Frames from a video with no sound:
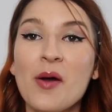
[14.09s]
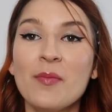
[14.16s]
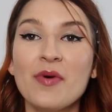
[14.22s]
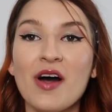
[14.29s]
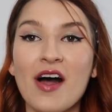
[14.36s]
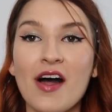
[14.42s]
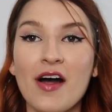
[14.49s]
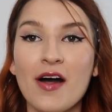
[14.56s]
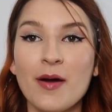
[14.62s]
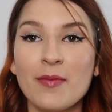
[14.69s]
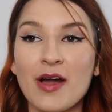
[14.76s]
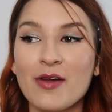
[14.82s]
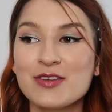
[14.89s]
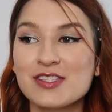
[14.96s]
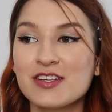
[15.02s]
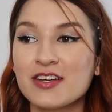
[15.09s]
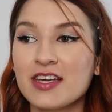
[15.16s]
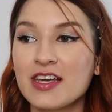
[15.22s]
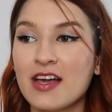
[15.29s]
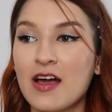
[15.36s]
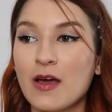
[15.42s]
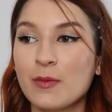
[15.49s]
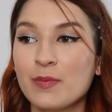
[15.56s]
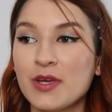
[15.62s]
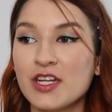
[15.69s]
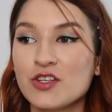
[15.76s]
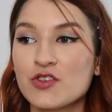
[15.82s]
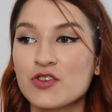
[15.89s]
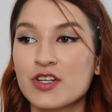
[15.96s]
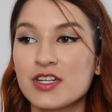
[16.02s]
But I was looking on
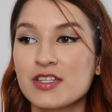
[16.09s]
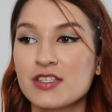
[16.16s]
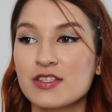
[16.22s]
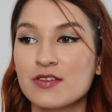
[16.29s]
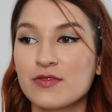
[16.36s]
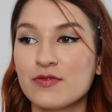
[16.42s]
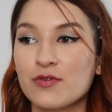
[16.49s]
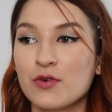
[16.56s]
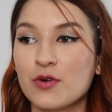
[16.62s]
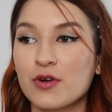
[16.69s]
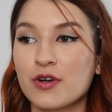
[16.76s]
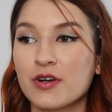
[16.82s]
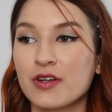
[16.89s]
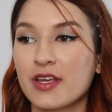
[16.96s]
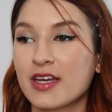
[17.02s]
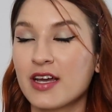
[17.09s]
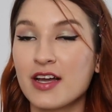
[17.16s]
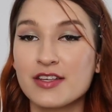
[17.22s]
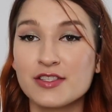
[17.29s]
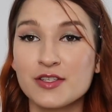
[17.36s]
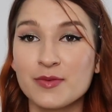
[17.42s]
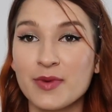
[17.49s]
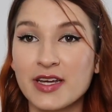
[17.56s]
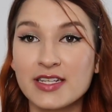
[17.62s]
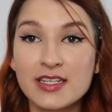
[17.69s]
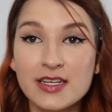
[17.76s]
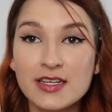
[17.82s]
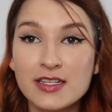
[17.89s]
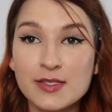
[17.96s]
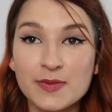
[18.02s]
Pinterest for like costume
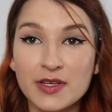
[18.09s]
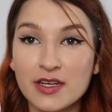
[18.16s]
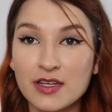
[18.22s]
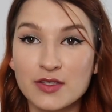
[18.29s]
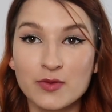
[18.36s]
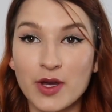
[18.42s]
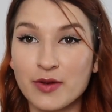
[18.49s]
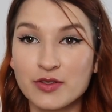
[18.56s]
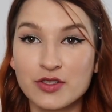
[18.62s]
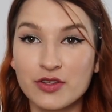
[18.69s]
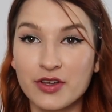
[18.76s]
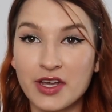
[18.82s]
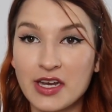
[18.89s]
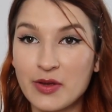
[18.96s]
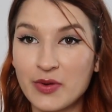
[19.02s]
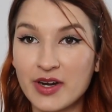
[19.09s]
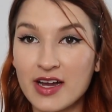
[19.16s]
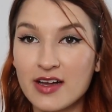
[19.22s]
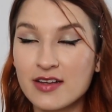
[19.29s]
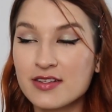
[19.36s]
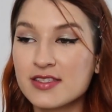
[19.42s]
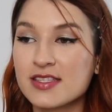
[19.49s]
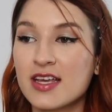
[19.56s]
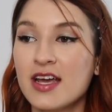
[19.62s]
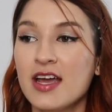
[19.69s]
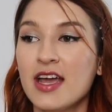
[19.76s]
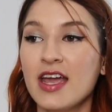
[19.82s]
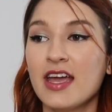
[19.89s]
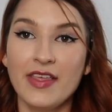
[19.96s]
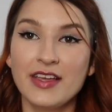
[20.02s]
ideas because why would you look anywhere else?
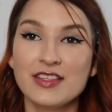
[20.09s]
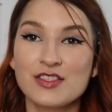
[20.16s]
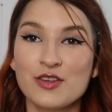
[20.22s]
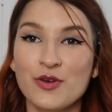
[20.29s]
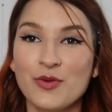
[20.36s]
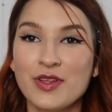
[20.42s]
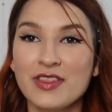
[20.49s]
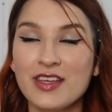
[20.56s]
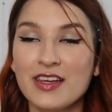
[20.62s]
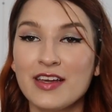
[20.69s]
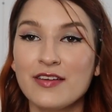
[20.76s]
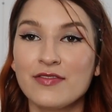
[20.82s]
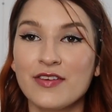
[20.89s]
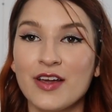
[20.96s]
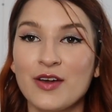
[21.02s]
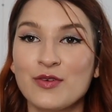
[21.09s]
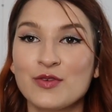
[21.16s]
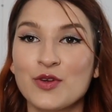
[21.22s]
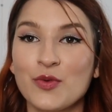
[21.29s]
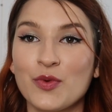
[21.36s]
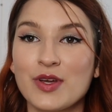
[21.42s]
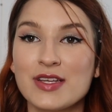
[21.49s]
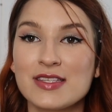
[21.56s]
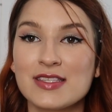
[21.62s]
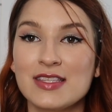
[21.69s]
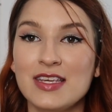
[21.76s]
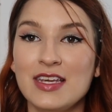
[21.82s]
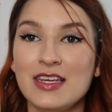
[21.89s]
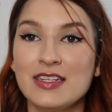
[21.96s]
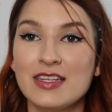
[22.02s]
And then so one thing I found was
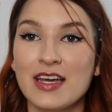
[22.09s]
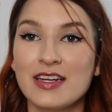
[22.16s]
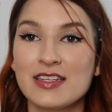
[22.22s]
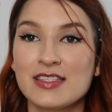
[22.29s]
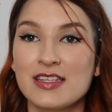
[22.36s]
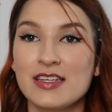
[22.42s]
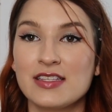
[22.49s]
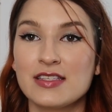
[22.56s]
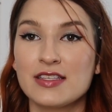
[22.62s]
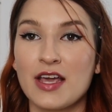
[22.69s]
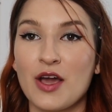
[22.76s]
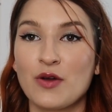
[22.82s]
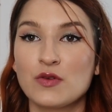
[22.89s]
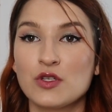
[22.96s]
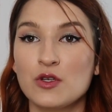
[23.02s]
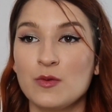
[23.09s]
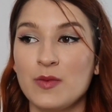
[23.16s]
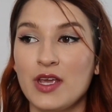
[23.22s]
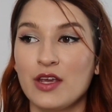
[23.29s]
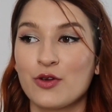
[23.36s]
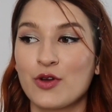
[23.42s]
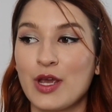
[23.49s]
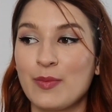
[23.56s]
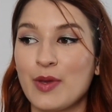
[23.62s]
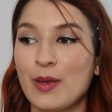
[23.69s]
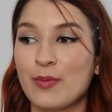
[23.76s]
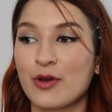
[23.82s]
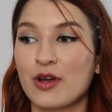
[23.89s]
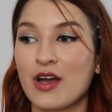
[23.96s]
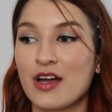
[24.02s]
the Denison's How to Make Crepe
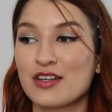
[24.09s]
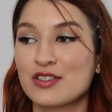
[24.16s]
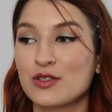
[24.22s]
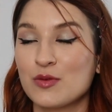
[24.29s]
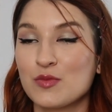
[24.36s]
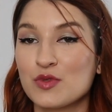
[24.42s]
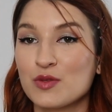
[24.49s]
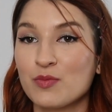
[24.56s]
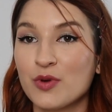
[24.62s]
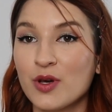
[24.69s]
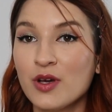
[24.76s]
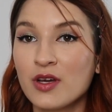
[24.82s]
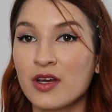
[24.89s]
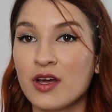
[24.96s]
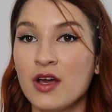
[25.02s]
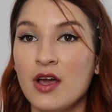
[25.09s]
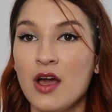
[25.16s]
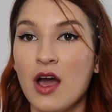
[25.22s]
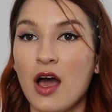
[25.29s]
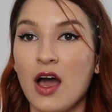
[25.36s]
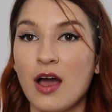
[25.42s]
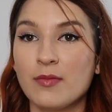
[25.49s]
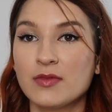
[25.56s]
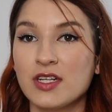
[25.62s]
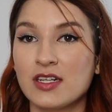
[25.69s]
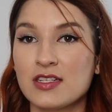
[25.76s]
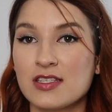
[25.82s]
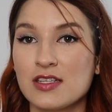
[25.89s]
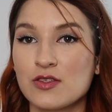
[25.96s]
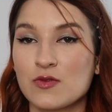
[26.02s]
Paper Costumes book.
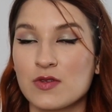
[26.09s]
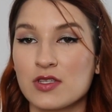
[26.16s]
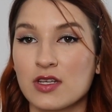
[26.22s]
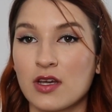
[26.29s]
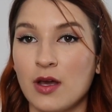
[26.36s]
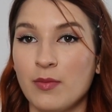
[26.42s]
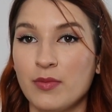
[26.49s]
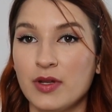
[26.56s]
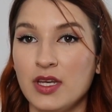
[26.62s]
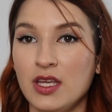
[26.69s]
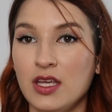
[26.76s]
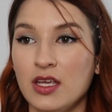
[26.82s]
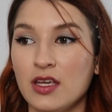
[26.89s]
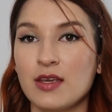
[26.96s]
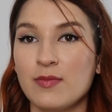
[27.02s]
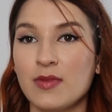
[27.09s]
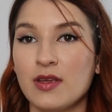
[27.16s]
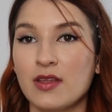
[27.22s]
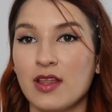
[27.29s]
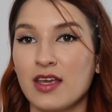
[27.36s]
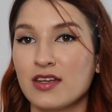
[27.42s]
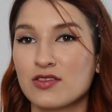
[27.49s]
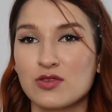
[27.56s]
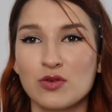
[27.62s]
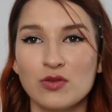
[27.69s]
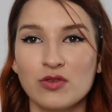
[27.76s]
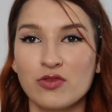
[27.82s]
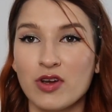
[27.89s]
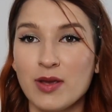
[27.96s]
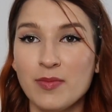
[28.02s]
Denison's was a company, they
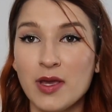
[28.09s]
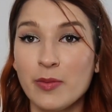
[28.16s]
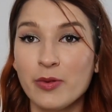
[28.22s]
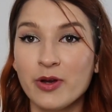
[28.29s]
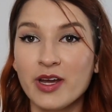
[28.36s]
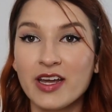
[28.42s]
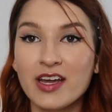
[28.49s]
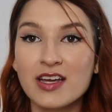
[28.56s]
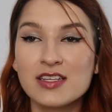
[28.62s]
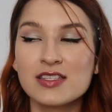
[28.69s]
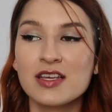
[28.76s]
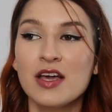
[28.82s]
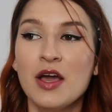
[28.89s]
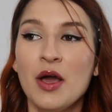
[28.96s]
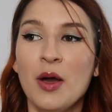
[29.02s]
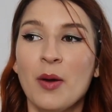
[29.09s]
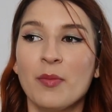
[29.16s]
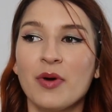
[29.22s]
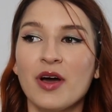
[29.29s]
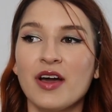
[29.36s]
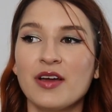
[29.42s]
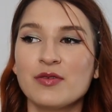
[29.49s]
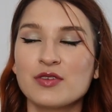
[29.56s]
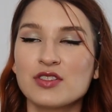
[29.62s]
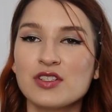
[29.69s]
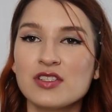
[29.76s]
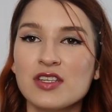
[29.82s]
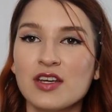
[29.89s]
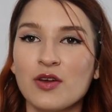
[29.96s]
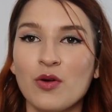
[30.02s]
sold crepe paper, I guess, but it was
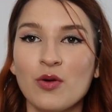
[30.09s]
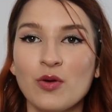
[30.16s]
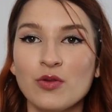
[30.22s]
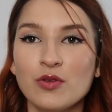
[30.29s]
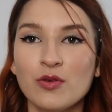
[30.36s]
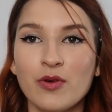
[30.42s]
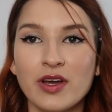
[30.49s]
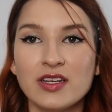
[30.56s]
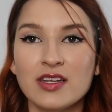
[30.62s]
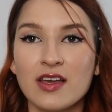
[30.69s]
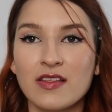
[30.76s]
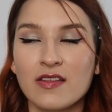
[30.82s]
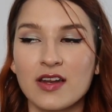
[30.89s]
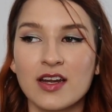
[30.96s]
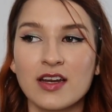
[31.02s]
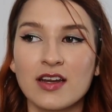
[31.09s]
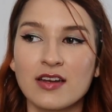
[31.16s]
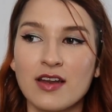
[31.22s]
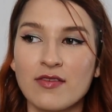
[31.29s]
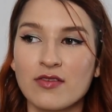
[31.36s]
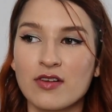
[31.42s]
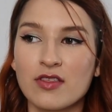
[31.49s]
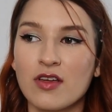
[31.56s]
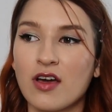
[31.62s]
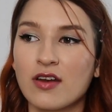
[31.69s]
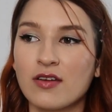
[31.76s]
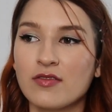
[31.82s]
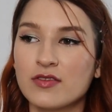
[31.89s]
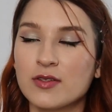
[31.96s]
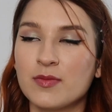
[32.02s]
just like a whole new idea that I had never thought
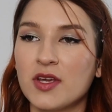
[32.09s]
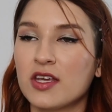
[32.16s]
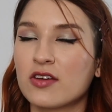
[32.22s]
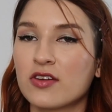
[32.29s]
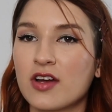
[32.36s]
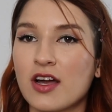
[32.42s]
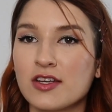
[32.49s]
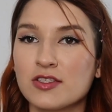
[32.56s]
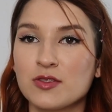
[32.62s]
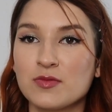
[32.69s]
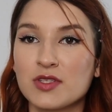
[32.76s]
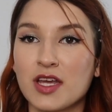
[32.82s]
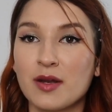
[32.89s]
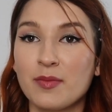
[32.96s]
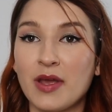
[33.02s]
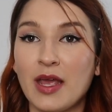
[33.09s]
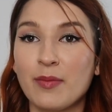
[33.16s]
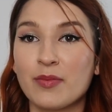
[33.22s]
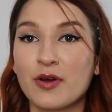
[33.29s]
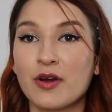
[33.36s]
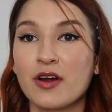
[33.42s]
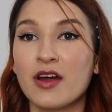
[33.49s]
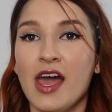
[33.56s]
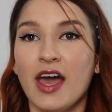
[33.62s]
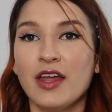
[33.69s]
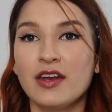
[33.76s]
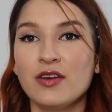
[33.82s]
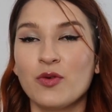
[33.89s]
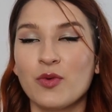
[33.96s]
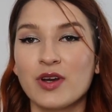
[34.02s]
of to make your costumes out of paper.
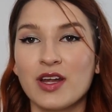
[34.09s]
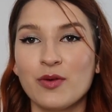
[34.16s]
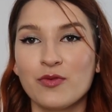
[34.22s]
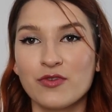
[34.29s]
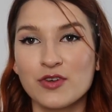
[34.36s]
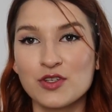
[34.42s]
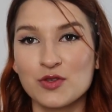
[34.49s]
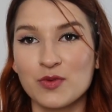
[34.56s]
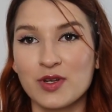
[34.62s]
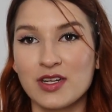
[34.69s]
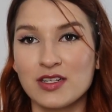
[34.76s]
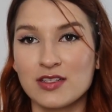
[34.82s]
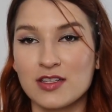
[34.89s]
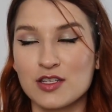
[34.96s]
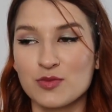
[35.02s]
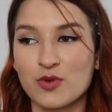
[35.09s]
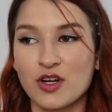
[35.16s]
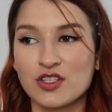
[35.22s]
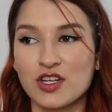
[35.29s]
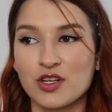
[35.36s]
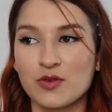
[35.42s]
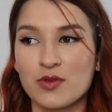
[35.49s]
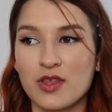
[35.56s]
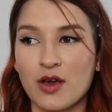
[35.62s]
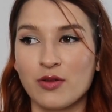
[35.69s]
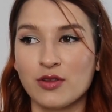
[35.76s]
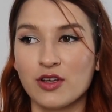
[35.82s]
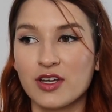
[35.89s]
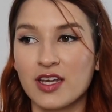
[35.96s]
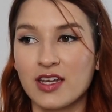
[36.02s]
And when I first went into this project
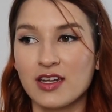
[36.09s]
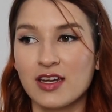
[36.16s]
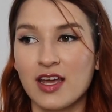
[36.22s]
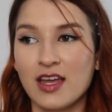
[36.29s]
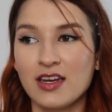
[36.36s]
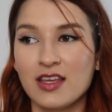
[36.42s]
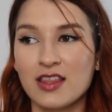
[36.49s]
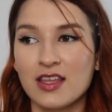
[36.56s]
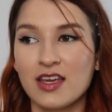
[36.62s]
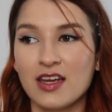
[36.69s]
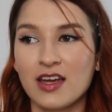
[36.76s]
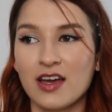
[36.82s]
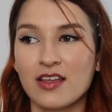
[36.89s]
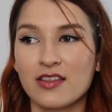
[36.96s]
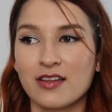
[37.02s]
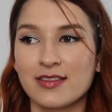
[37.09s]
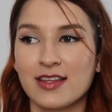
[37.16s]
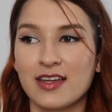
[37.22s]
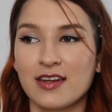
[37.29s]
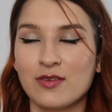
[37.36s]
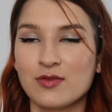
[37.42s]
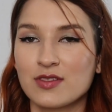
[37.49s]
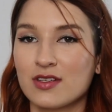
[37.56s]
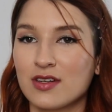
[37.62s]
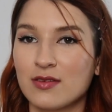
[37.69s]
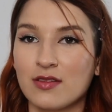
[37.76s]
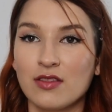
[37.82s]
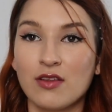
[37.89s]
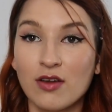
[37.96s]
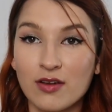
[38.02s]
without looking into anything, I thought that it was going
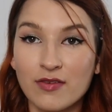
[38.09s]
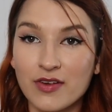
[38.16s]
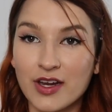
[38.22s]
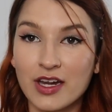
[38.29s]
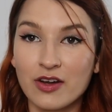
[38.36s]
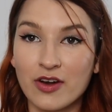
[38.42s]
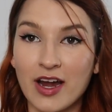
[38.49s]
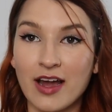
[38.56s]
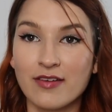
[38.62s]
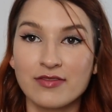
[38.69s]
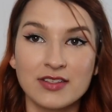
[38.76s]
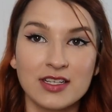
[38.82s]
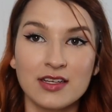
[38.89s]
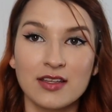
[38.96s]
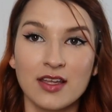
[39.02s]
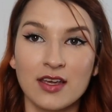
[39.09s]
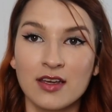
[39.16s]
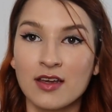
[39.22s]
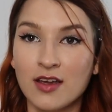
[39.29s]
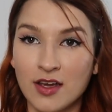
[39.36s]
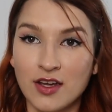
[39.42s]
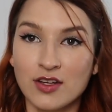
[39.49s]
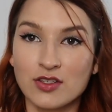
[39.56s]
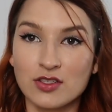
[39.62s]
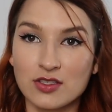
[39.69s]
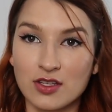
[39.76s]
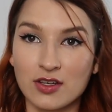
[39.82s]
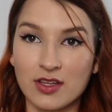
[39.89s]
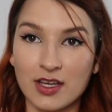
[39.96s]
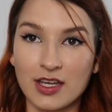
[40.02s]
to look very crafty, like
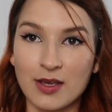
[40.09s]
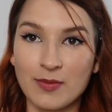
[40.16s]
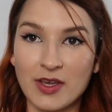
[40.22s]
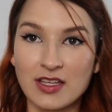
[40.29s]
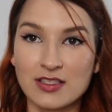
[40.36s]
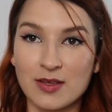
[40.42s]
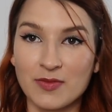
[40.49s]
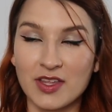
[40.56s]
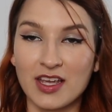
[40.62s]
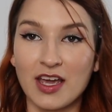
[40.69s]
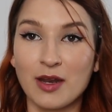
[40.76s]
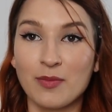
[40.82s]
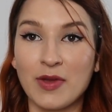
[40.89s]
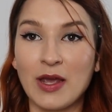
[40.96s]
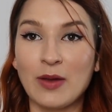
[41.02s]
just look like I made something out of